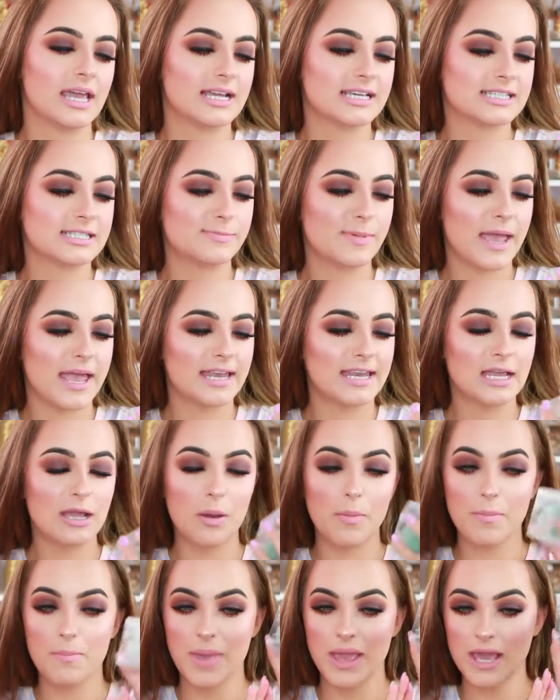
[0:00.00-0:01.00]
expanding
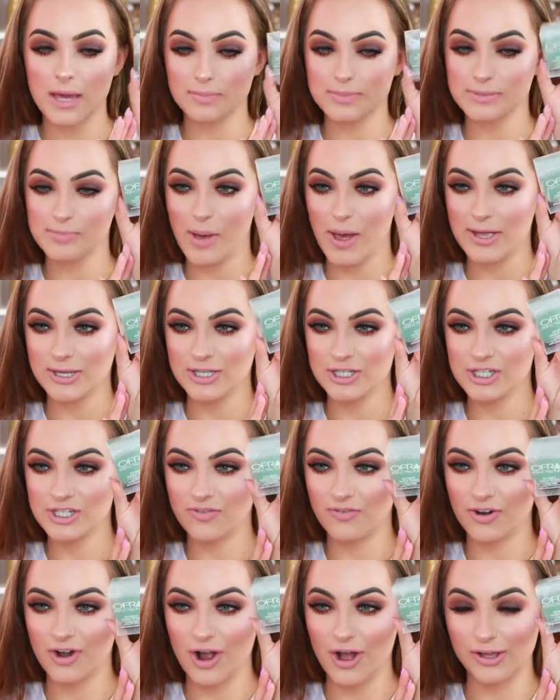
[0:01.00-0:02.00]
makeup
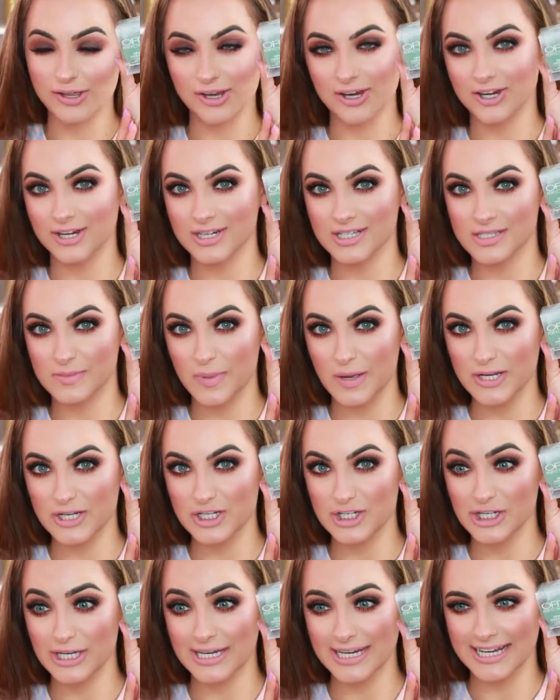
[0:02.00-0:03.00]
sponge for all your
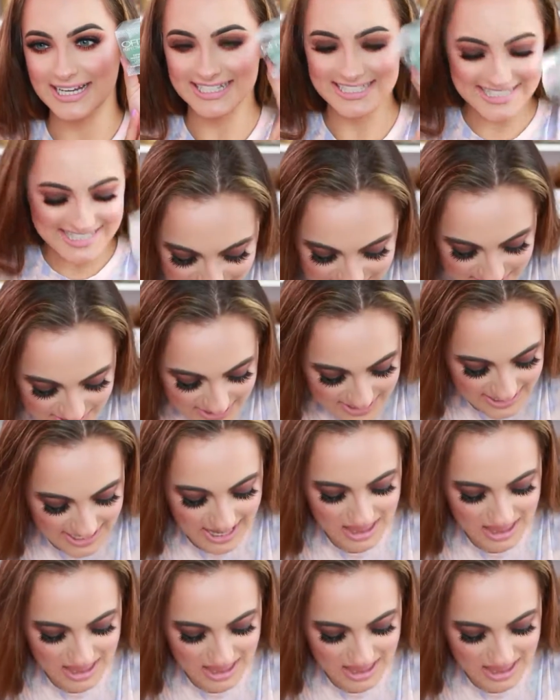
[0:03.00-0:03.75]
sponge needs. Also gonna